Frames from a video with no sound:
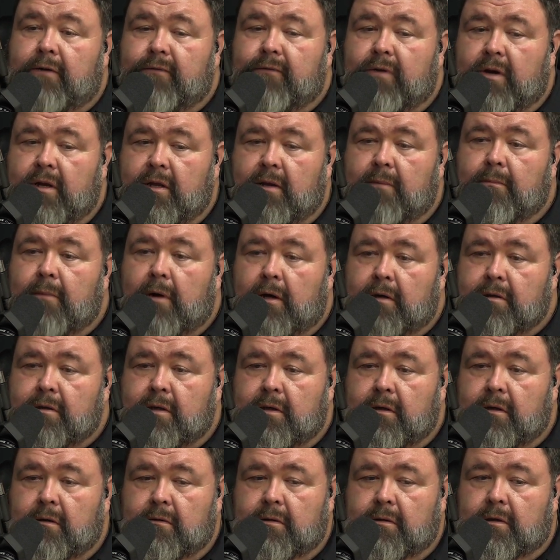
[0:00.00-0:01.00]
event that
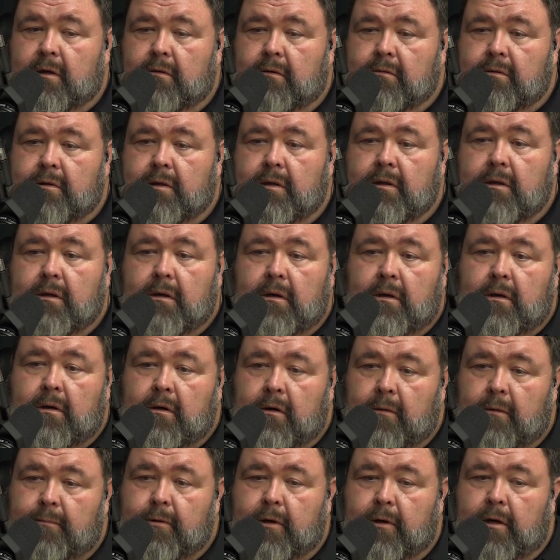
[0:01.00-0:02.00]
Mossy Oaks hosting
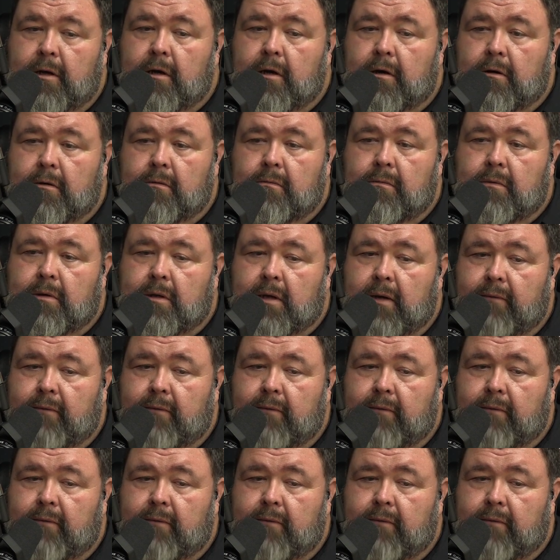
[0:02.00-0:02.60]
are putting on.